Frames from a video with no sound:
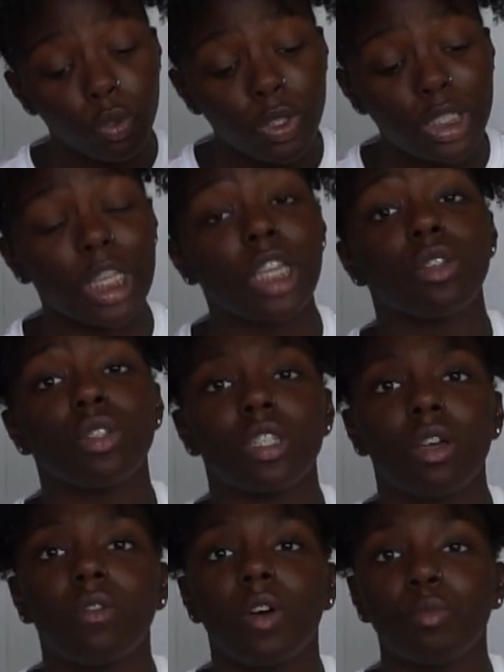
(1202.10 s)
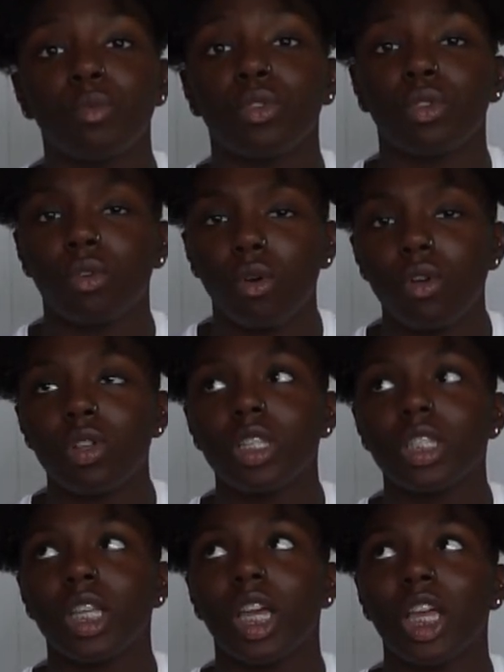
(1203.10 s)
set yourself up with goals,
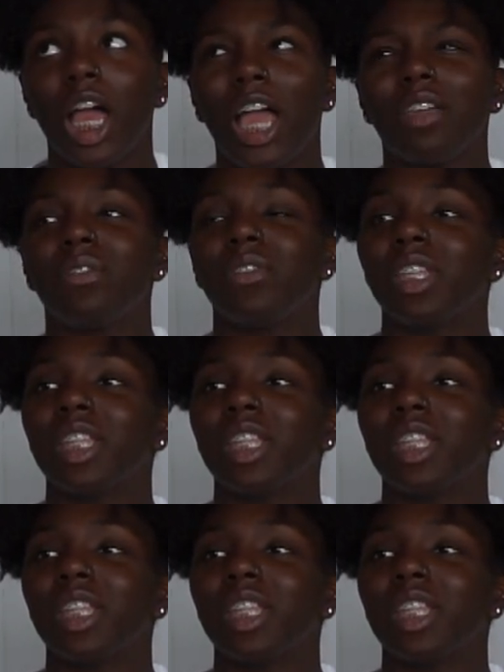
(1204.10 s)
I feel